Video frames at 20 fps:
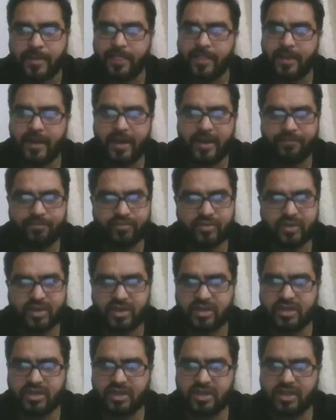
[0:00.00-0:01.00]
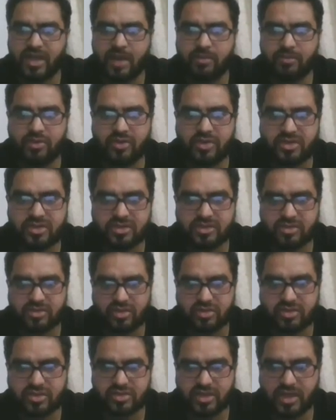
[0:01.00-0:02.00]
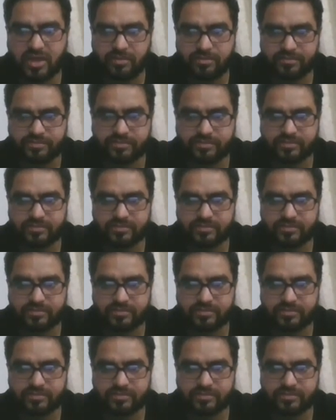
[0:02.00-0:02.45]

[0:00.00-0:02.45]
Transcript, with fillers: and the time duration is also same